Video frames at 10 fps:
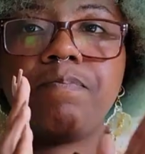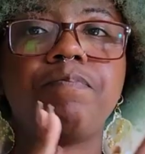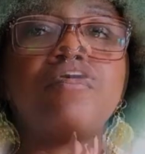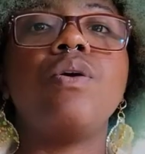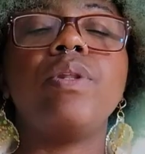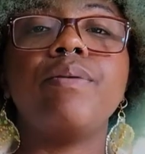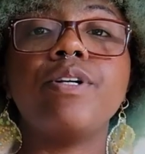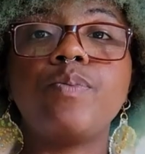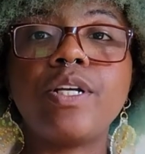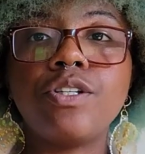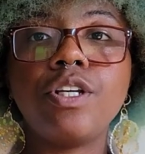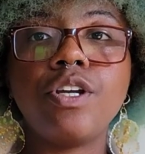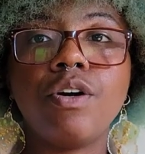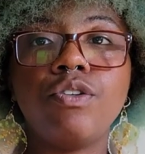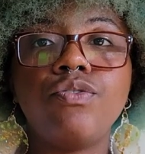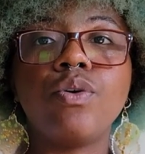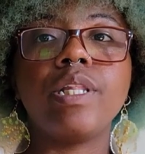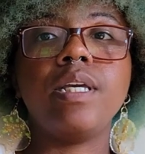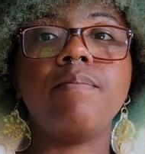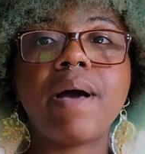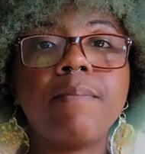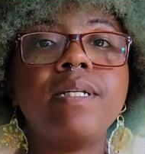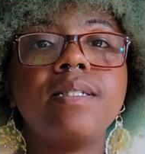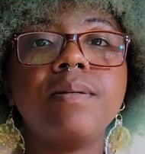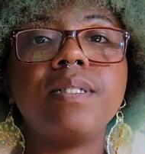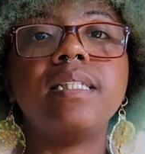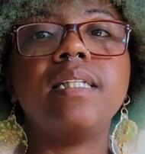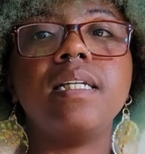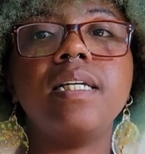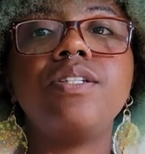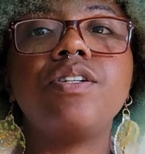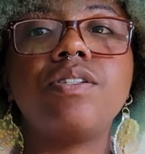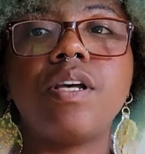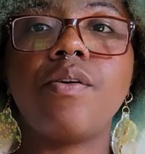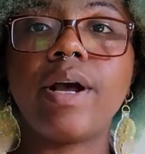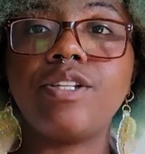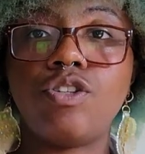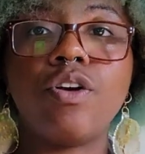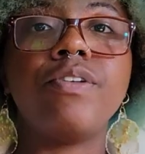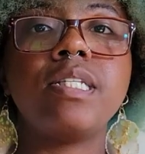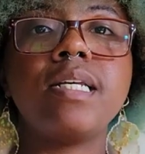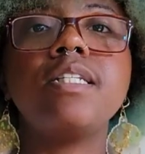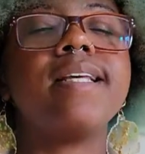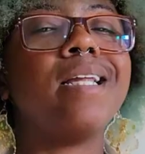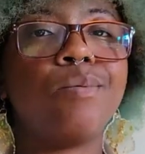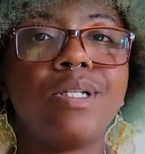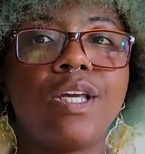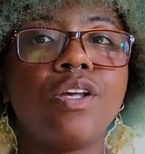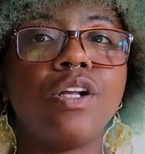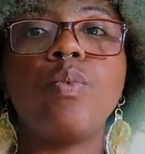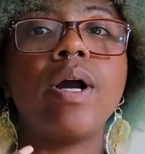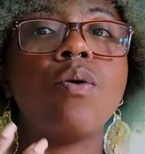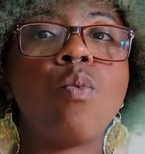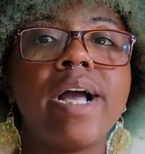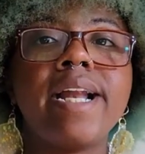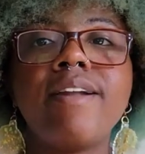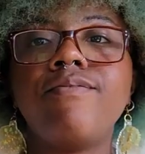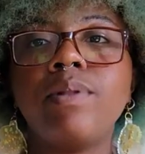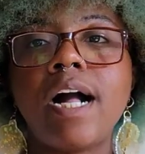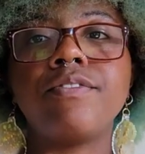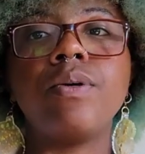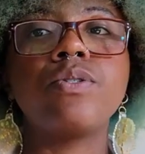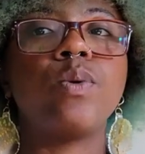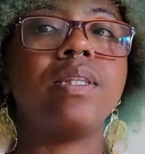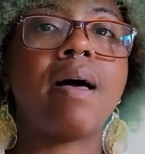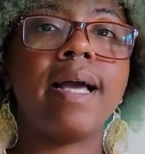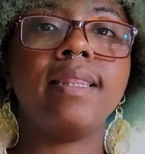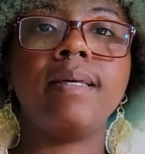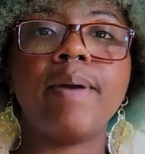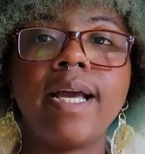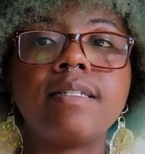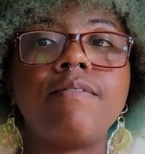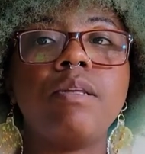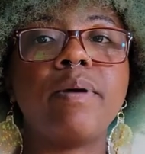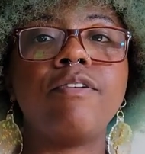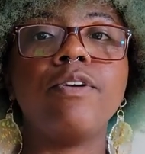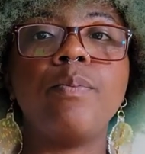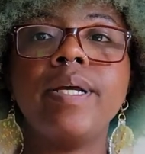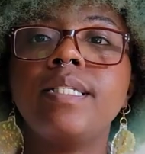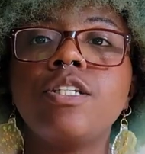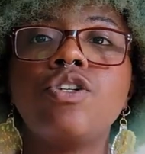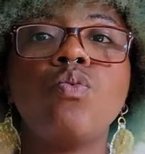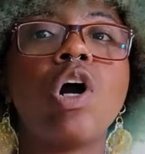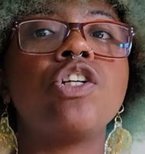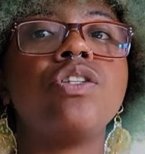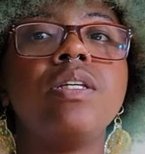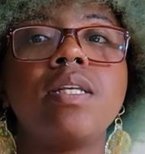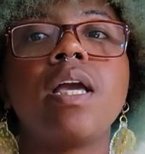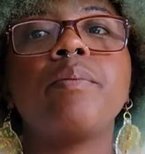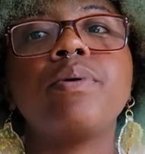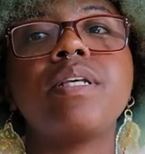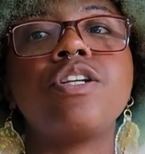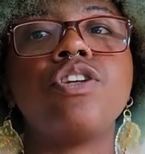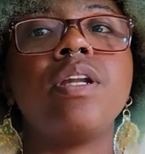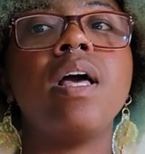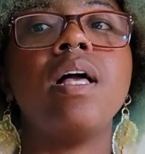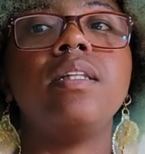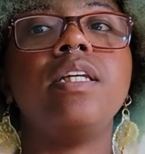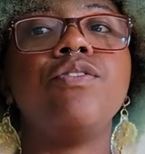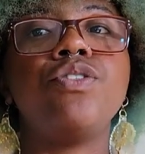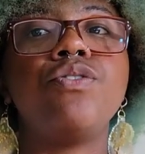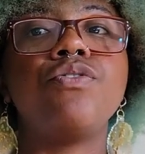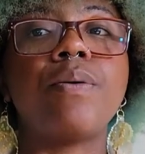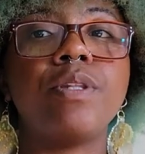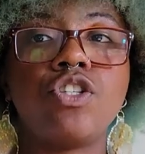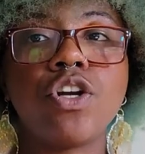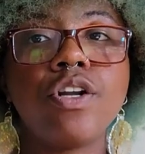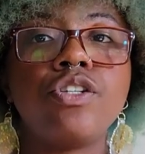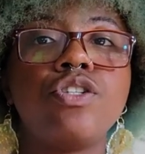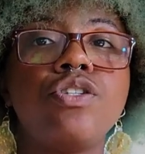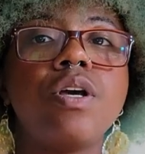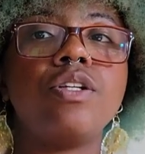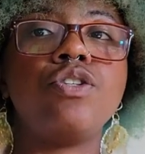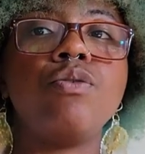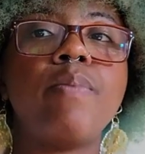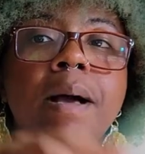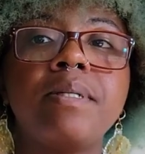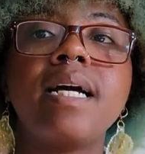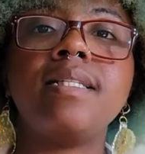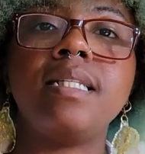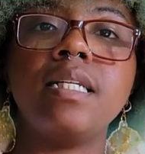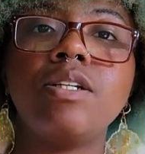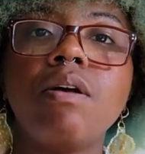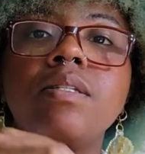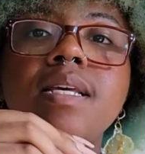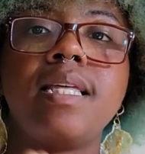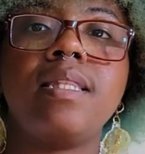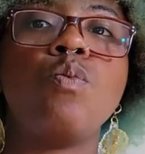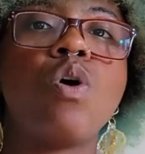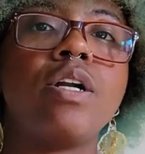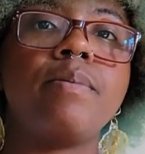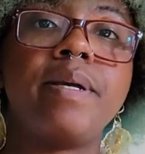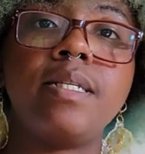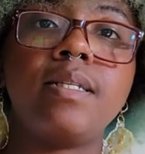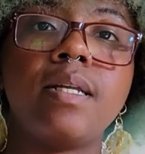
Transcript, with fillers: So they were especially known for the baptisms and the Easter sunrise services in particular, where white and Black folks would line the banks of the Bedford Basin to watch the singing procession leave from the church to baptize the adults in the water basin.